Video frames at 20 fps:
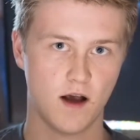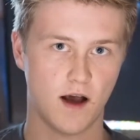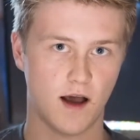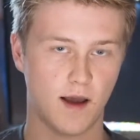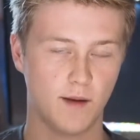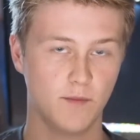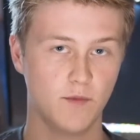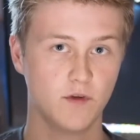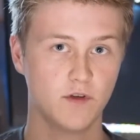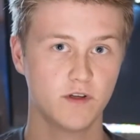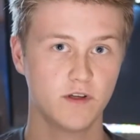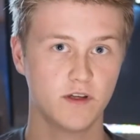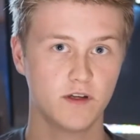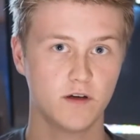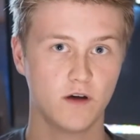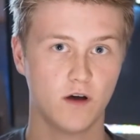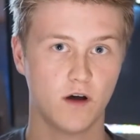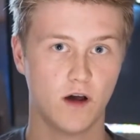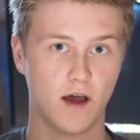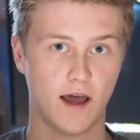I'm
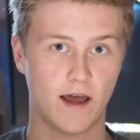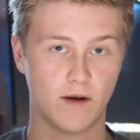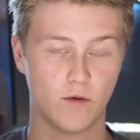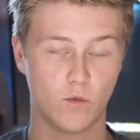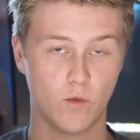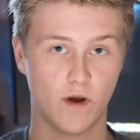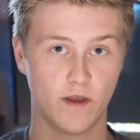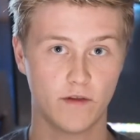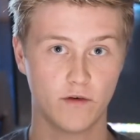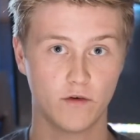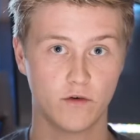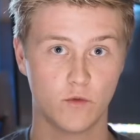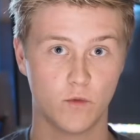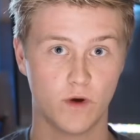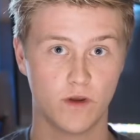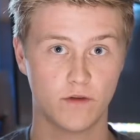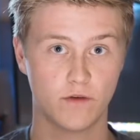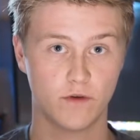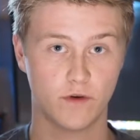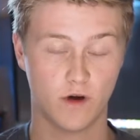looking at whether
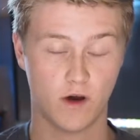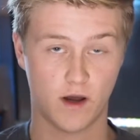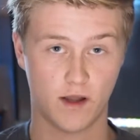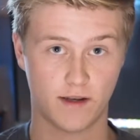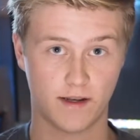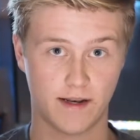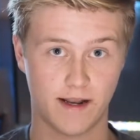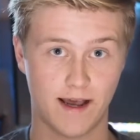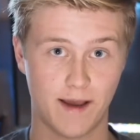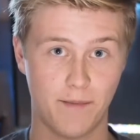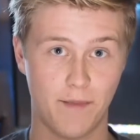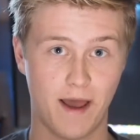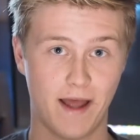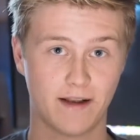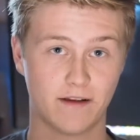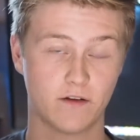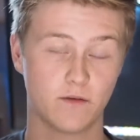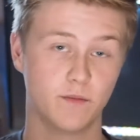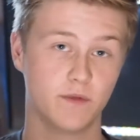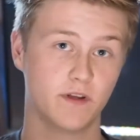or not an
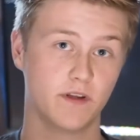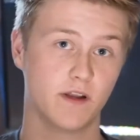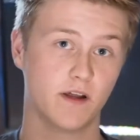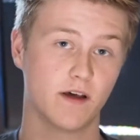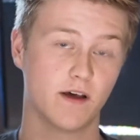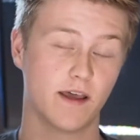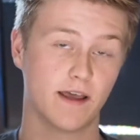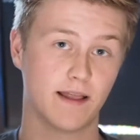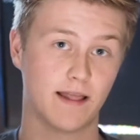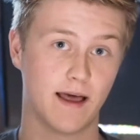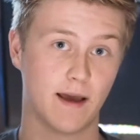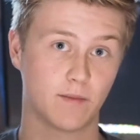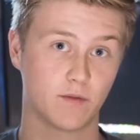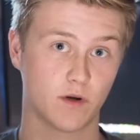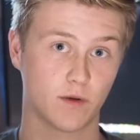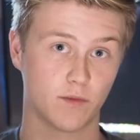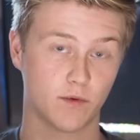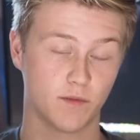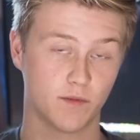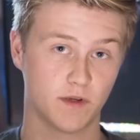iPad could be a
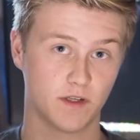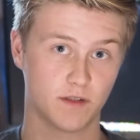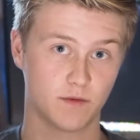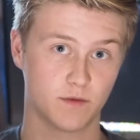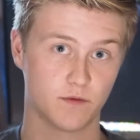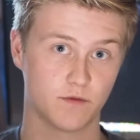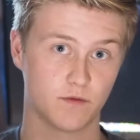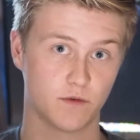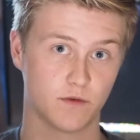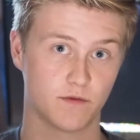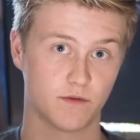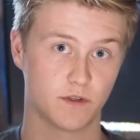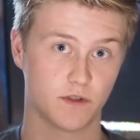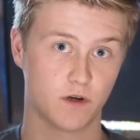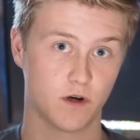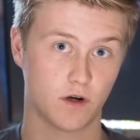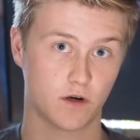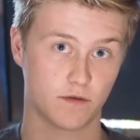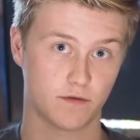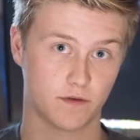laptop replacement for a
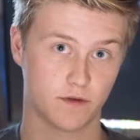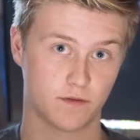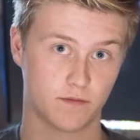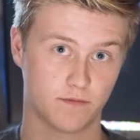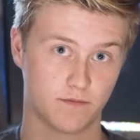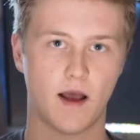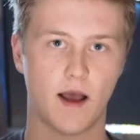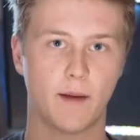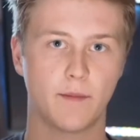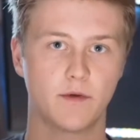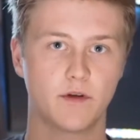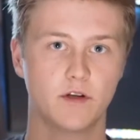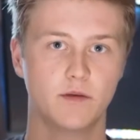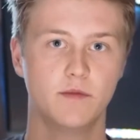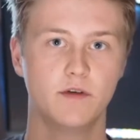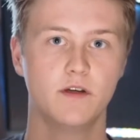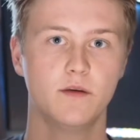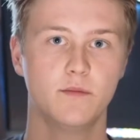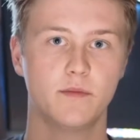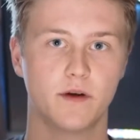photographer. I'm going to
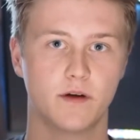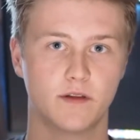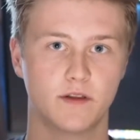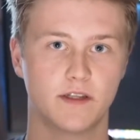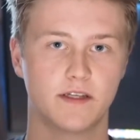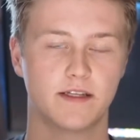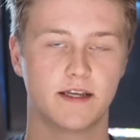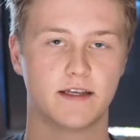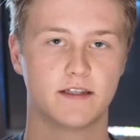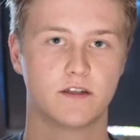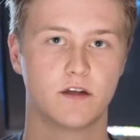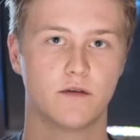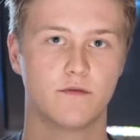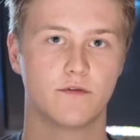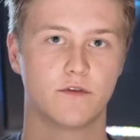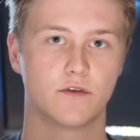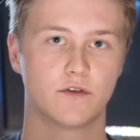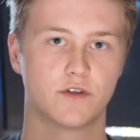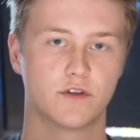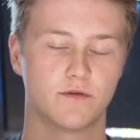be comparing the desktop
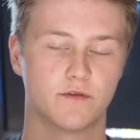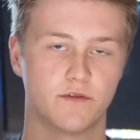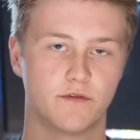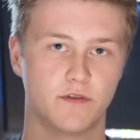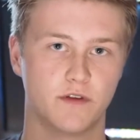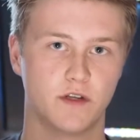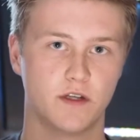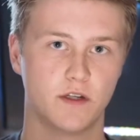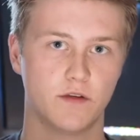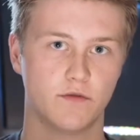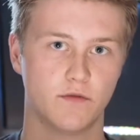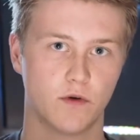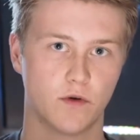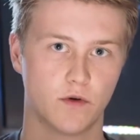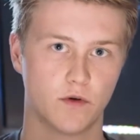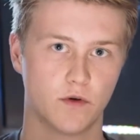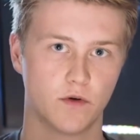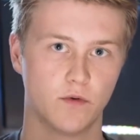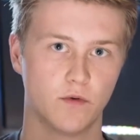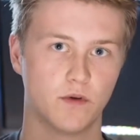version of Affinity
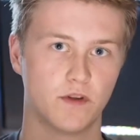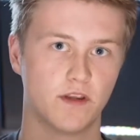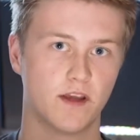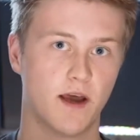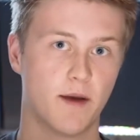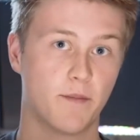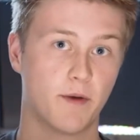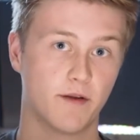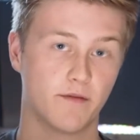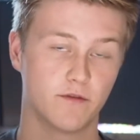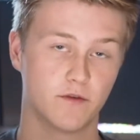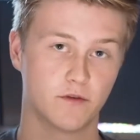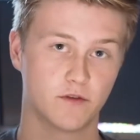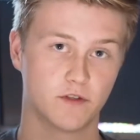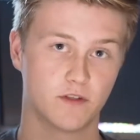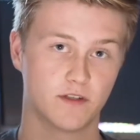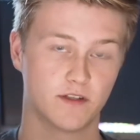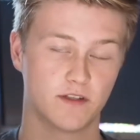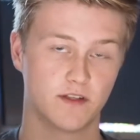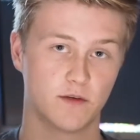Photo with the iPad
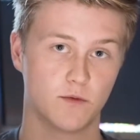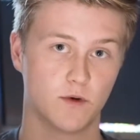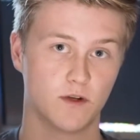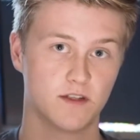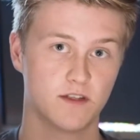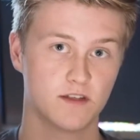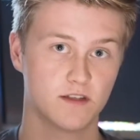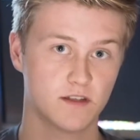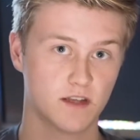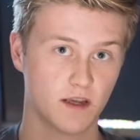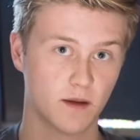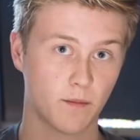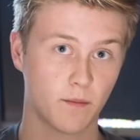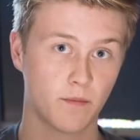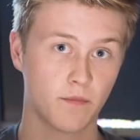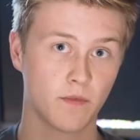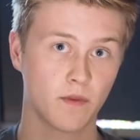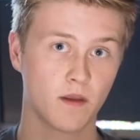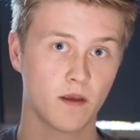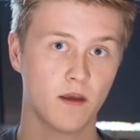version to see what's the same
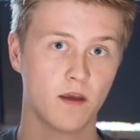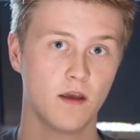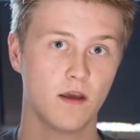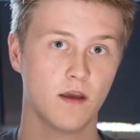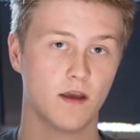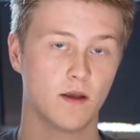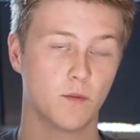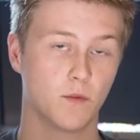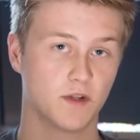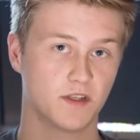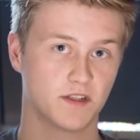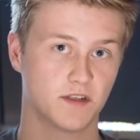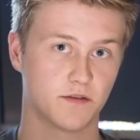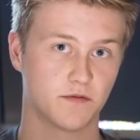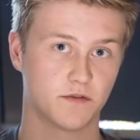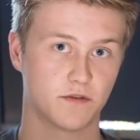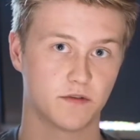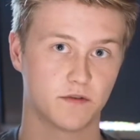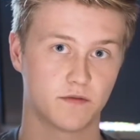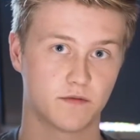and what's
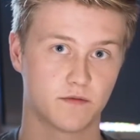different.